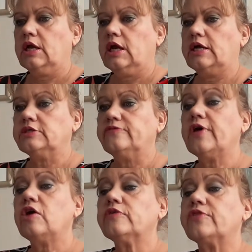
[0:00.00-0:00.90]
And the
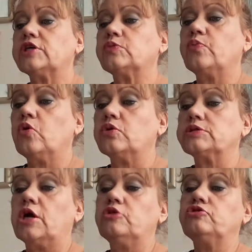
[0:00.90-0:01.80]
value of this box
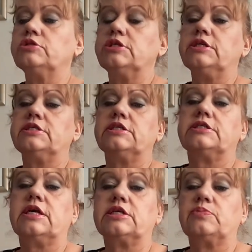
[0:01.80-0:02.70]
is
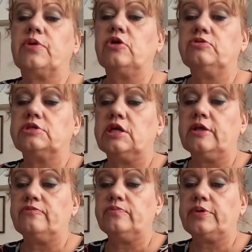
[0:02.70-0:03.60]

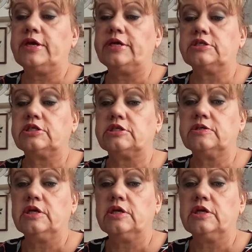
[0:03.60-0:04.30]
£186.11.